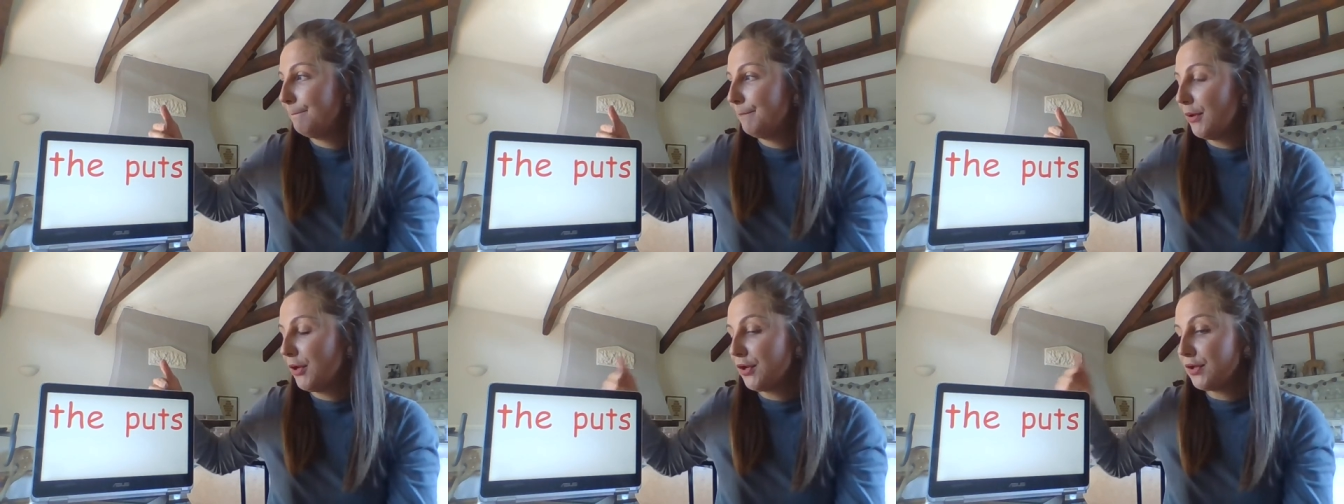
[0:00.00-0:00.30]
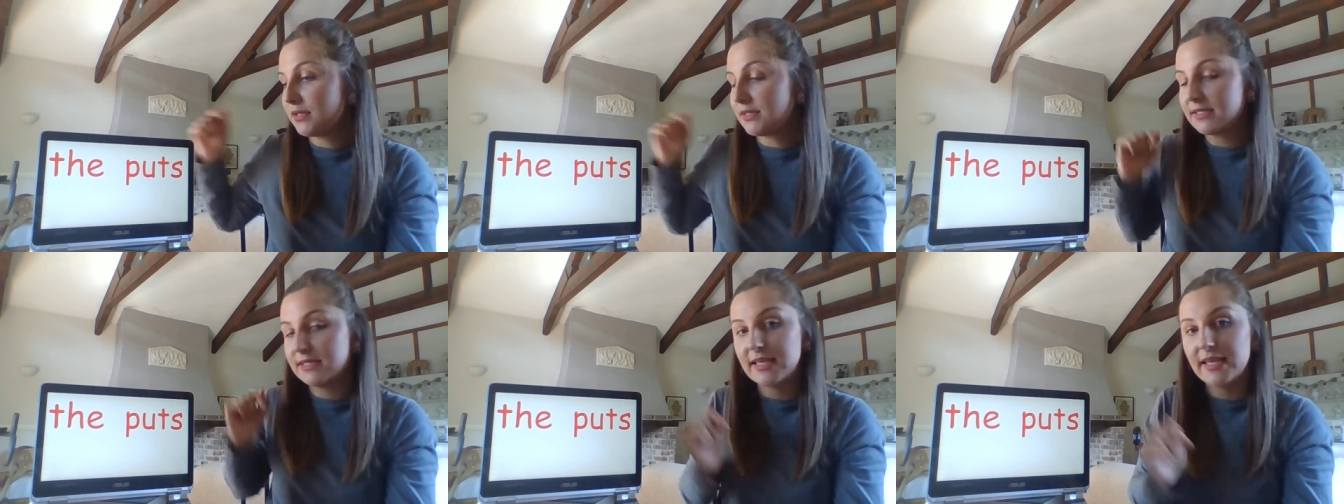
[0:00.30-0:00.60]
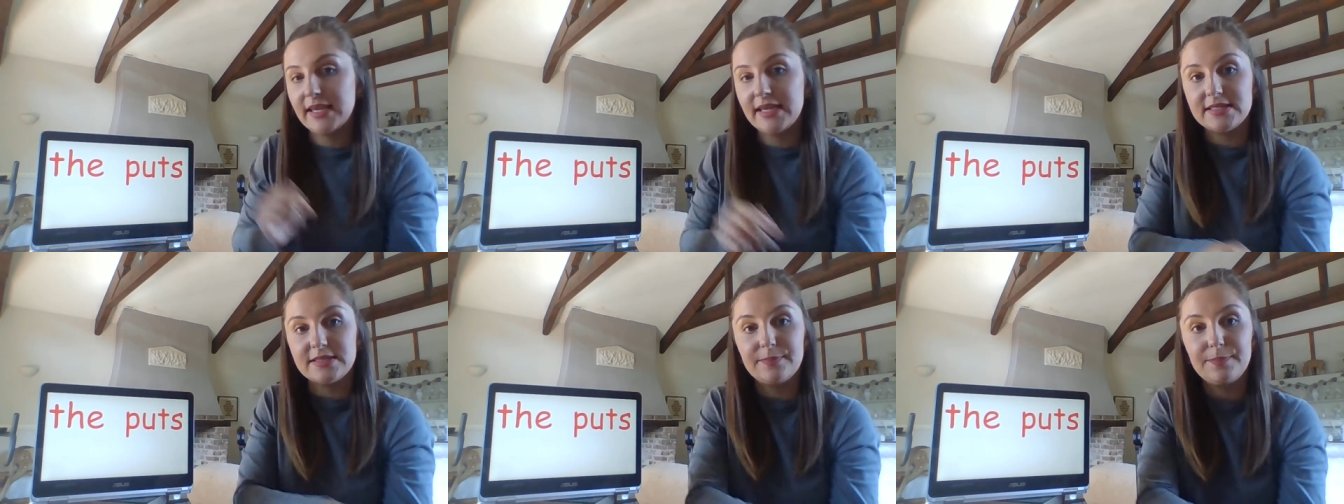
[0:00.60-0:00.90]
puts
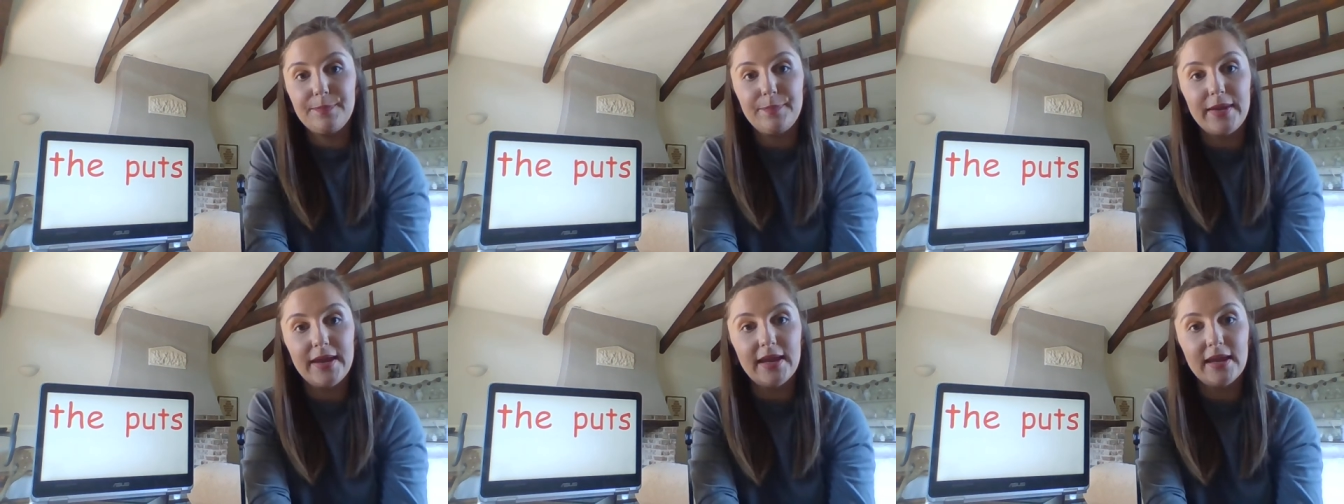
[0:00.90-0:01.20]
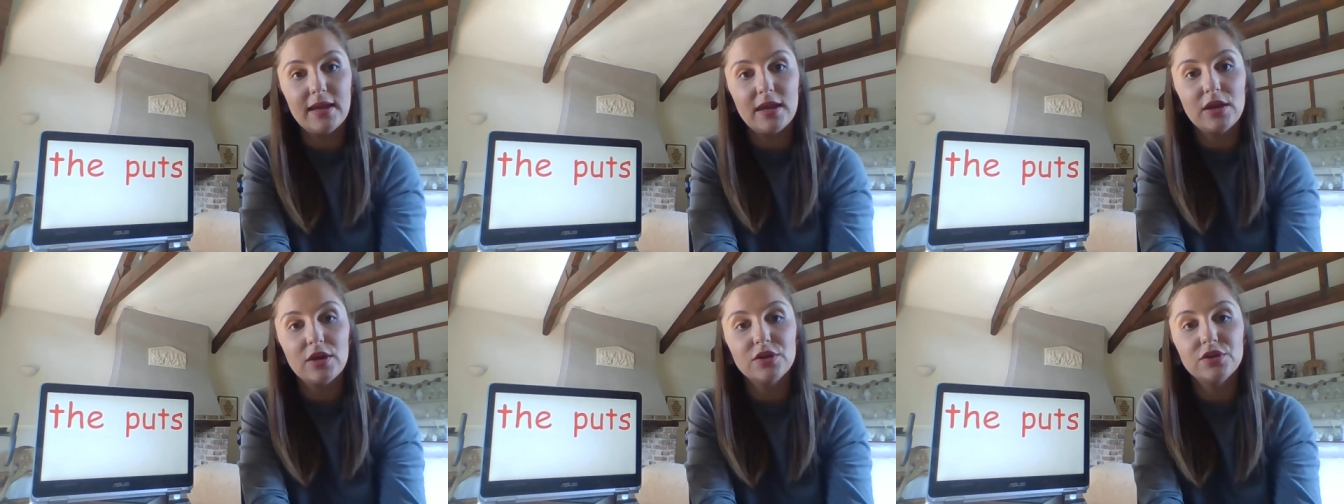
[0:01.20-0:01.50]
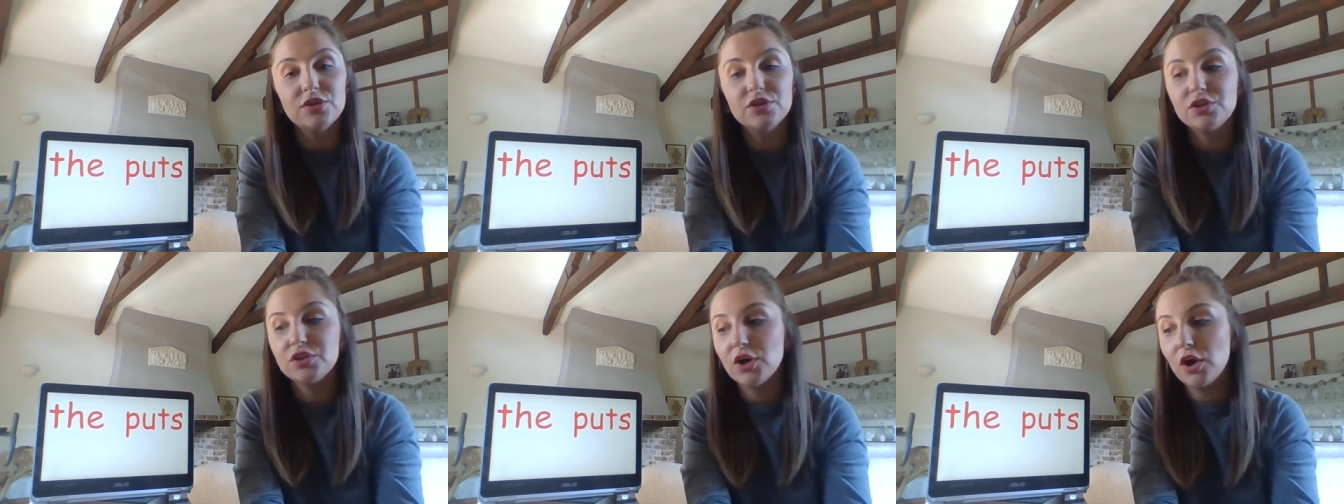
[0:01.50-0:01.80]
his big
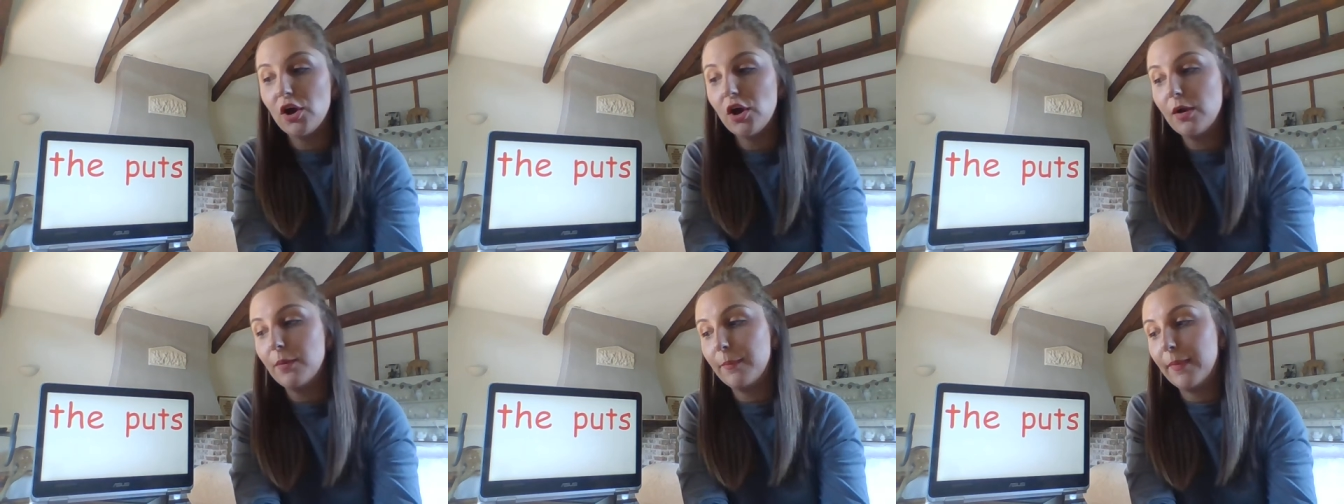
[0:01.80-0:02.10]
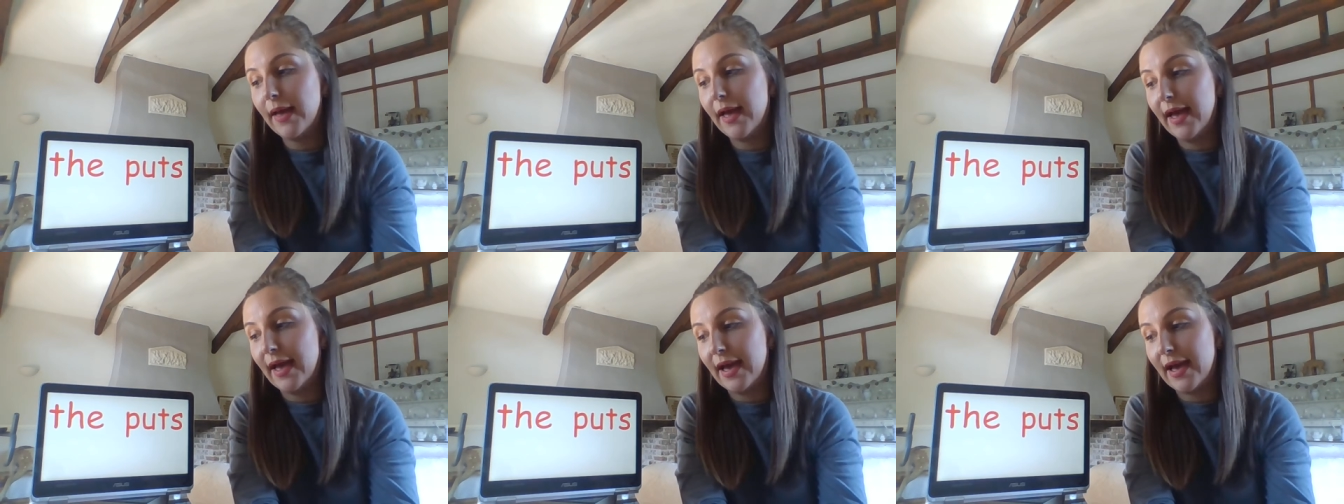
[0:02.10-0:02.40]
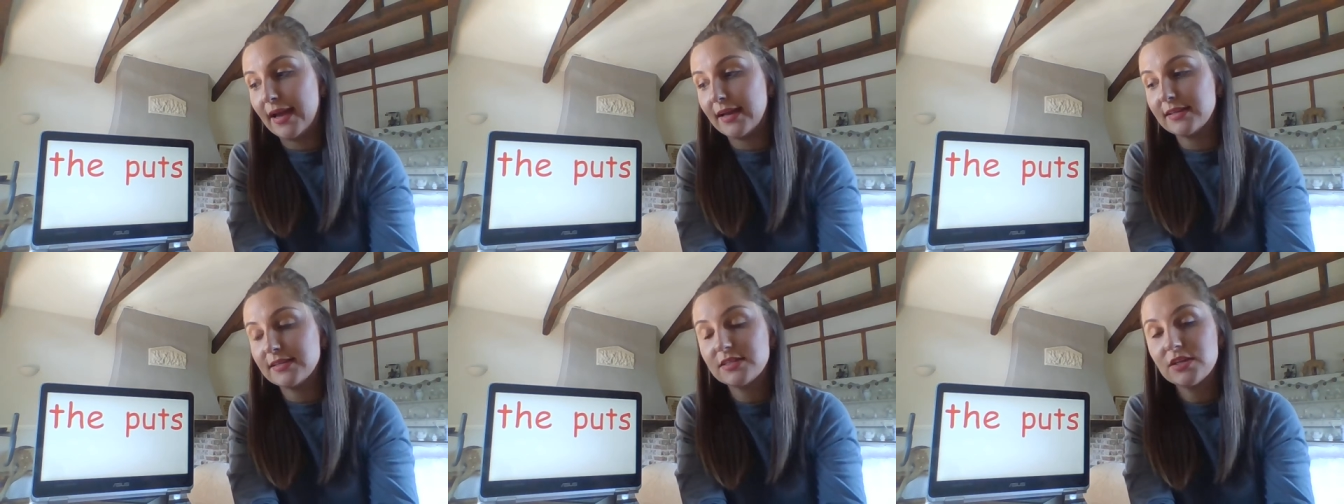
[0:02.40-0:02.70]
top
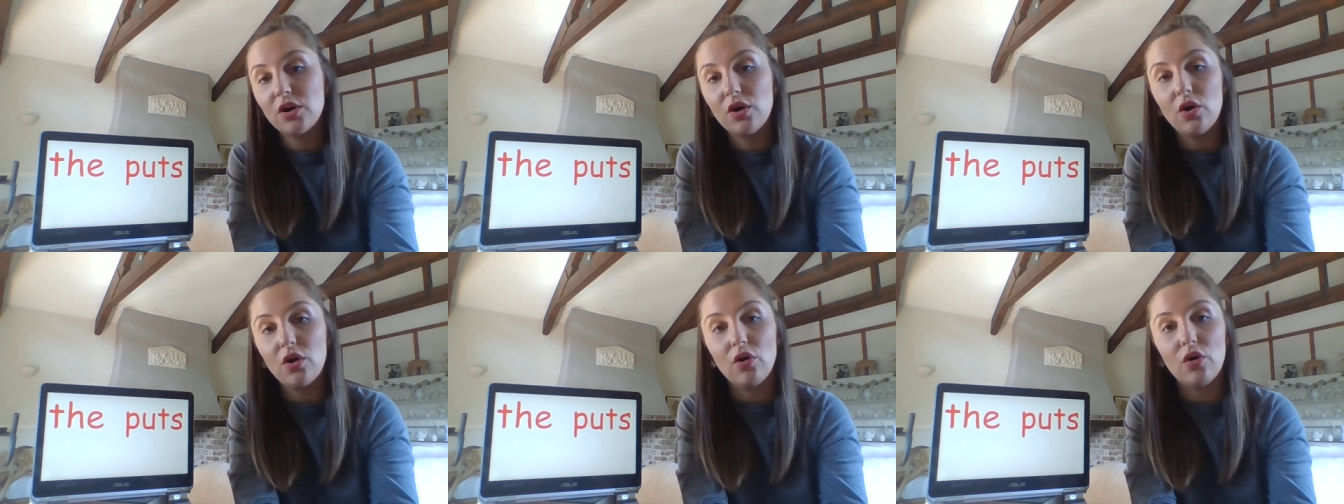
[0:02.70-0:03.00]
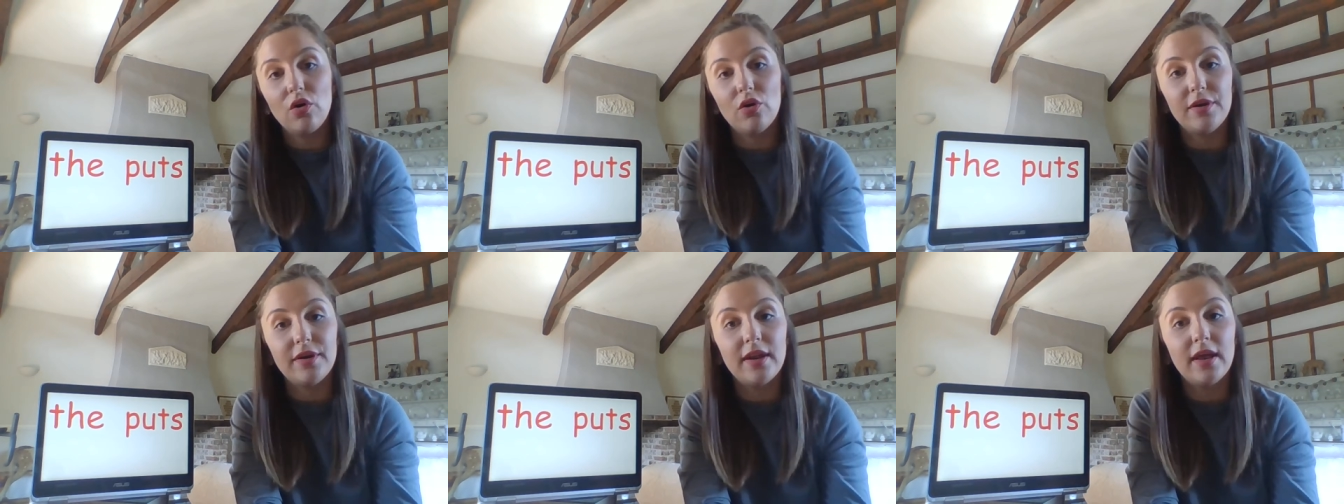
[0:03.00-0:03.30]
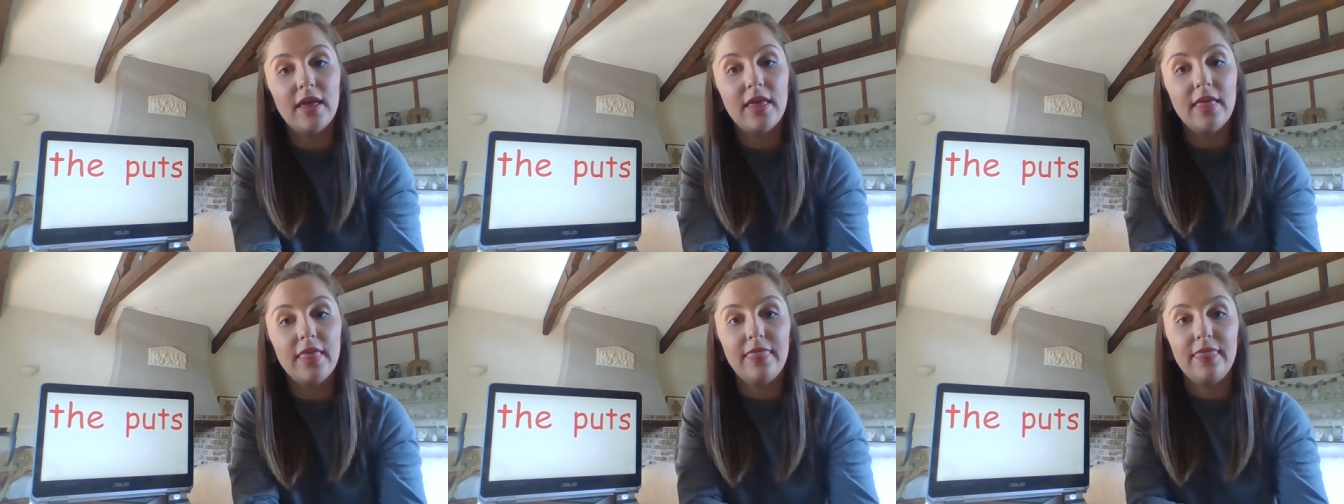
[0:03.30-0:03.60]
hat
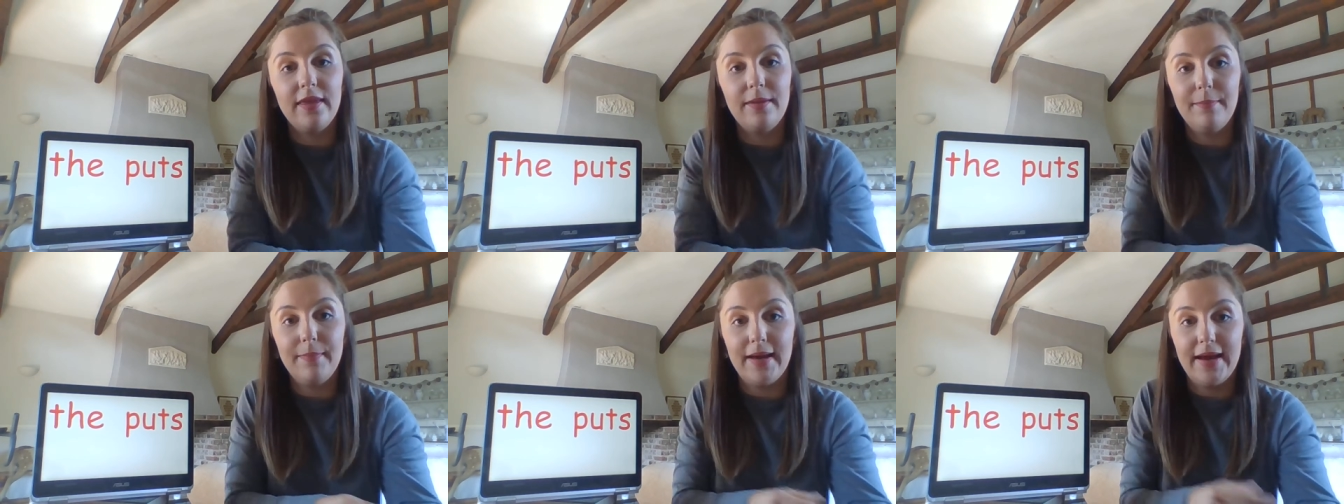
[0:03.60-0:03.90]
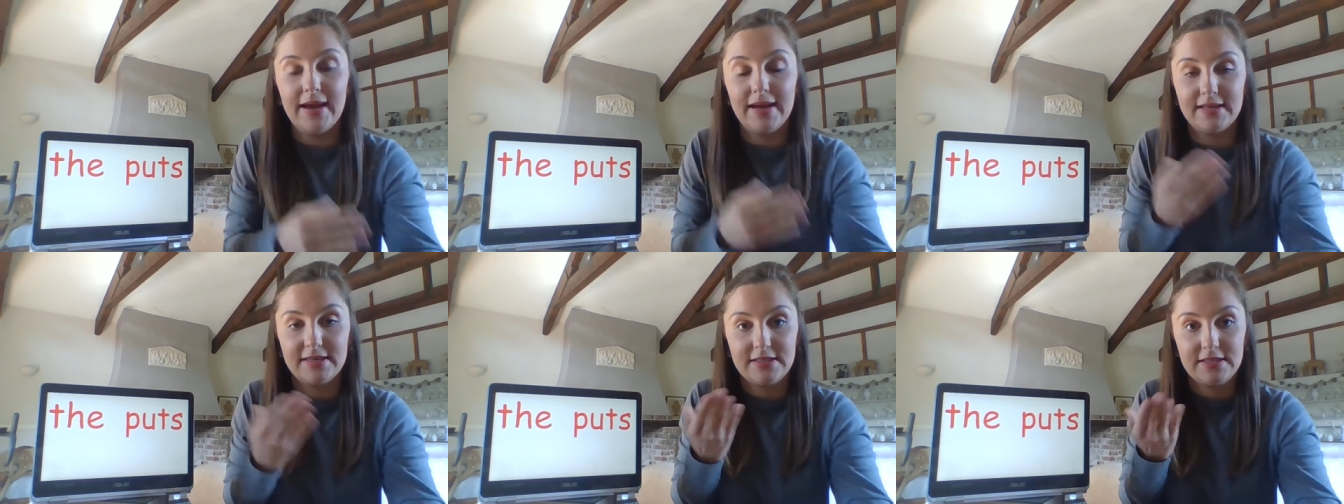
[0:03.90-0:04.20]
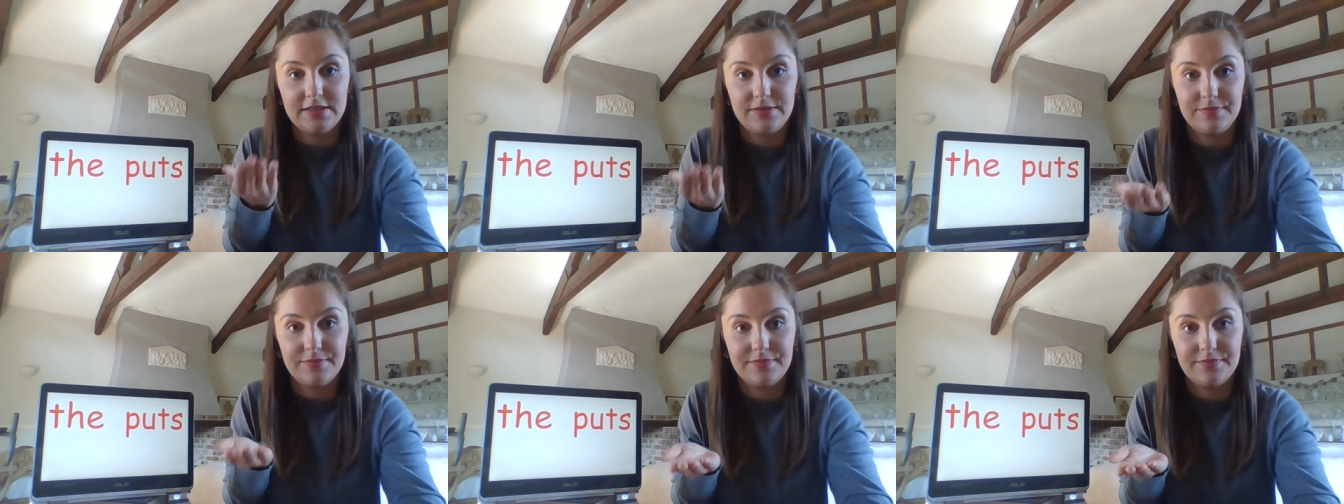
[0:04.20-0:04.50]
on the
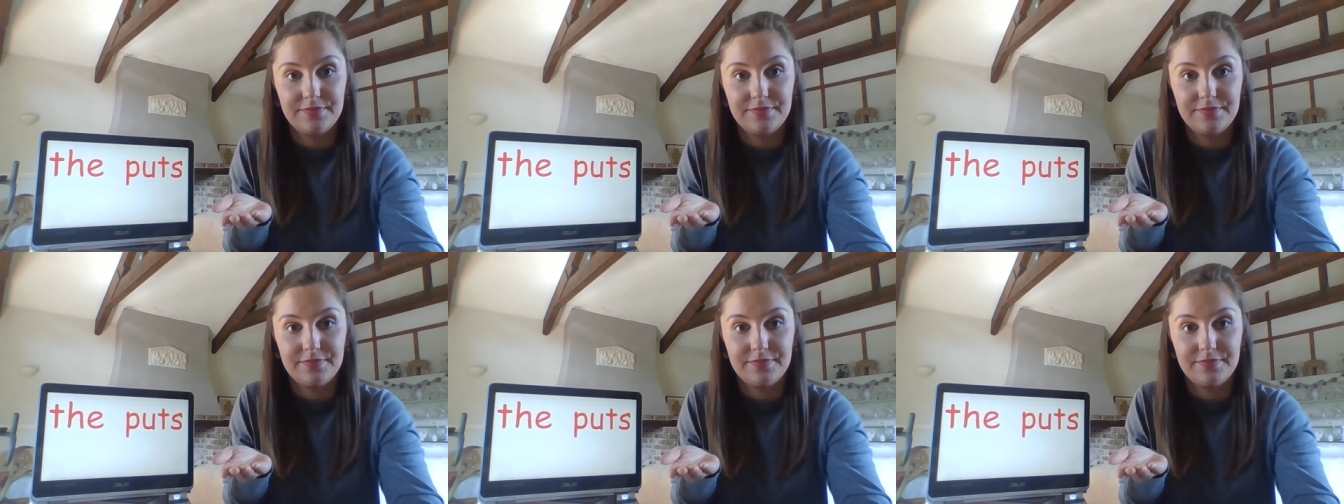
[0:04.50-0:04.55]
mat.